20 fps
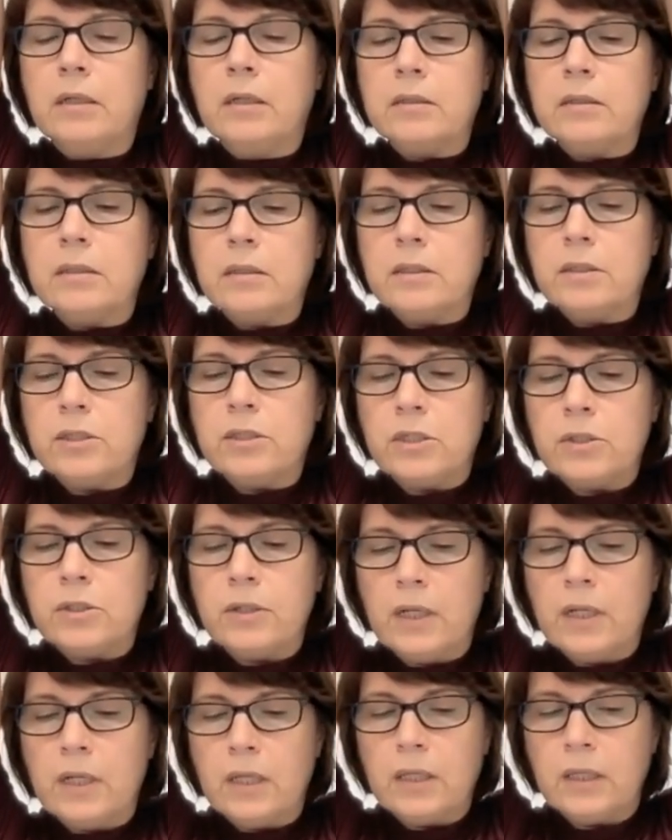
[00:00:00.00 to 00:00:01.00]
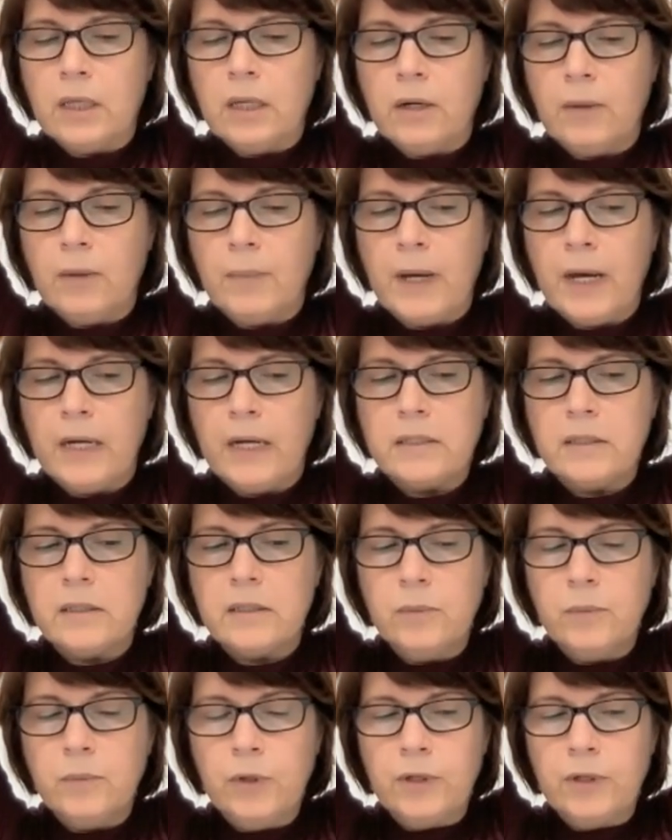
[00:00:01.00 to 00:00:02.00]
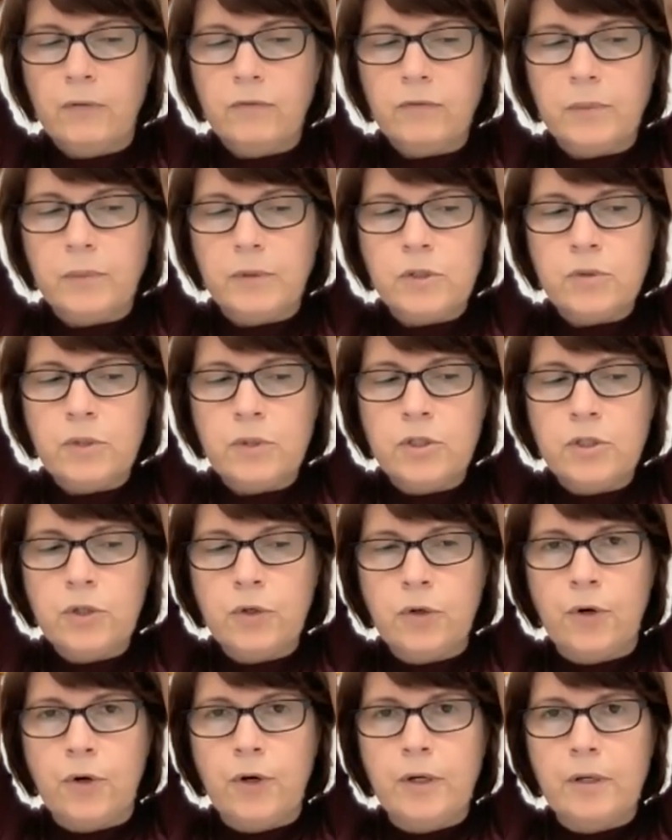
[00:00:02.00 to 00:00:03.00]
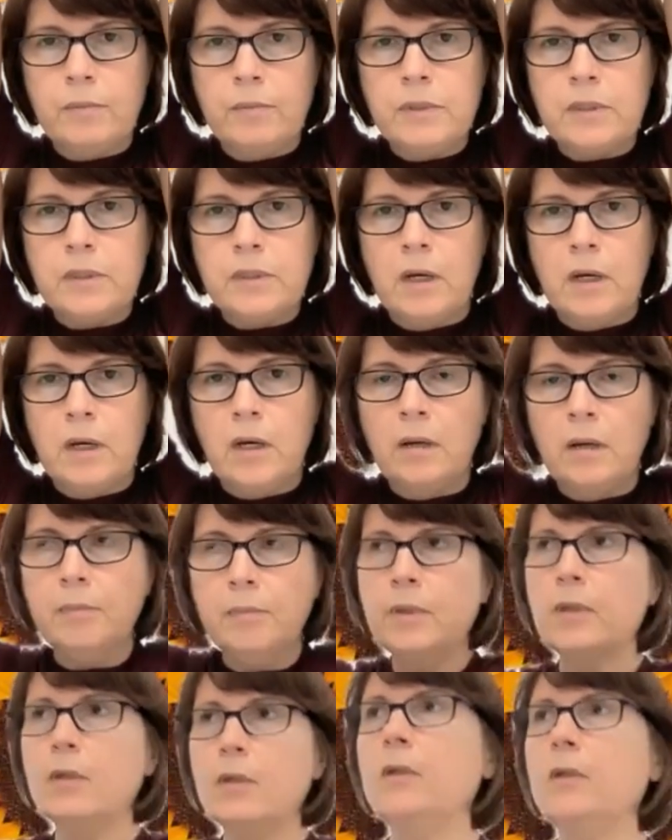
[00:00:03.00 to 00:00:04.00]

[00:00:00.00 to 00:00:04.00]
So let's just try to get our bodies a little more comfortable. Stretch your arms up.